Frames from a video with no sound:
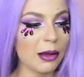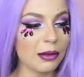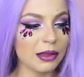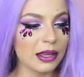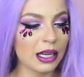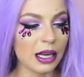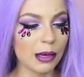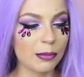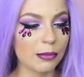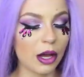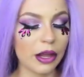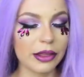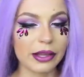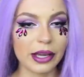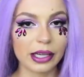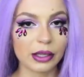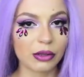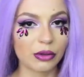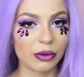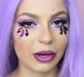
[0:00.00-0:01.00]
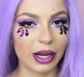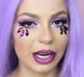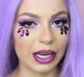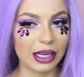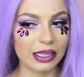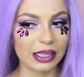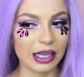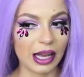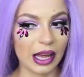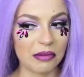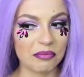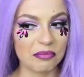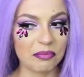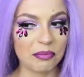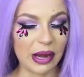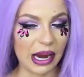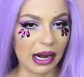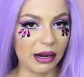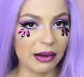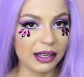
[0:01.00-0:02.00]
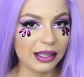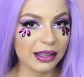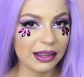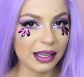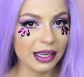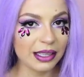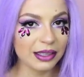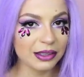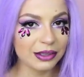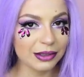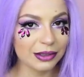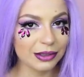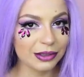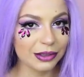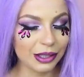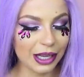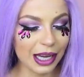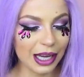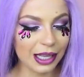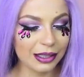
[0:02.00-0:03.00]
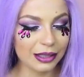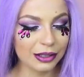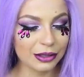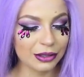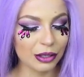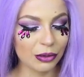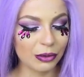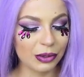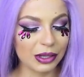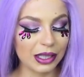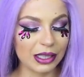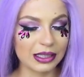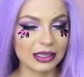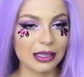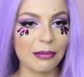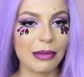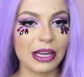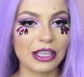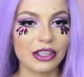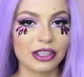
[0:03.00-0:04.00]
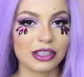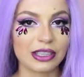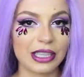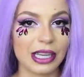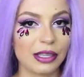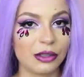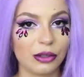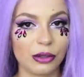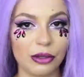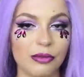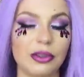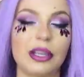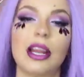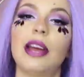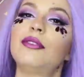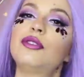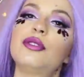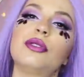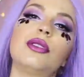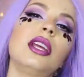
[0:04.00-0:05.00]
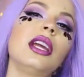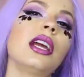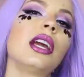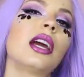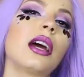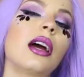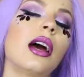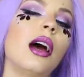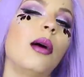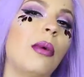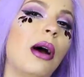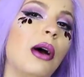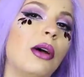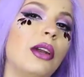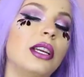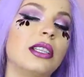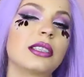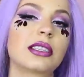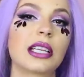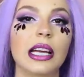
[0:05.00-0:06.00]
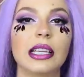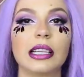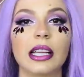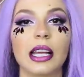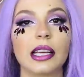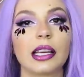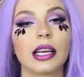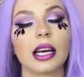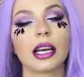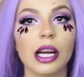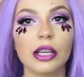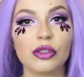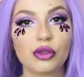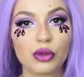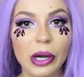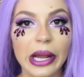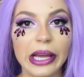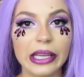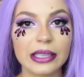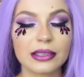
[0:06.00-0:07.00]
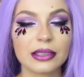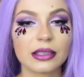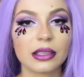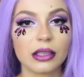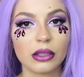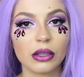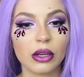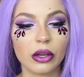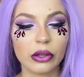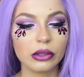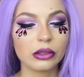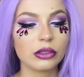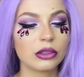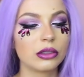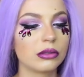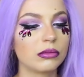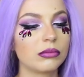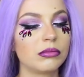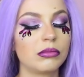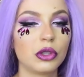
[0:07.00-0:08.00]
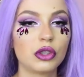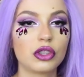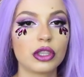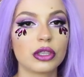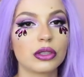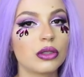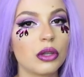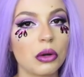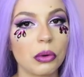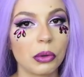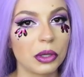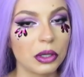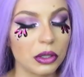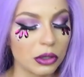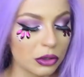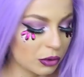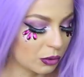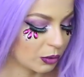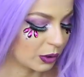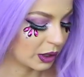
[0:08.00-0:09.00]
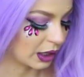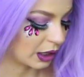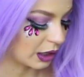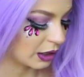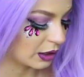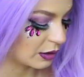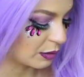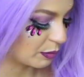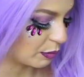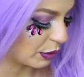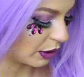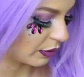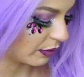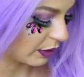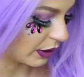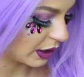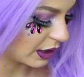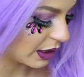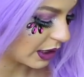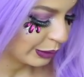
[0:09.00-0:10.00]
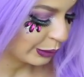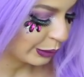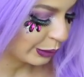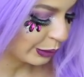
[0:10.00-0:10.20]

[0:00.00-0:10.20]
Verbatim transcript: I think I'm not that great at pairing things together. So when there's a matching set, I don't even have to think about it. It's kind of like a dress, you know, you just know what you're doing and it's perfect.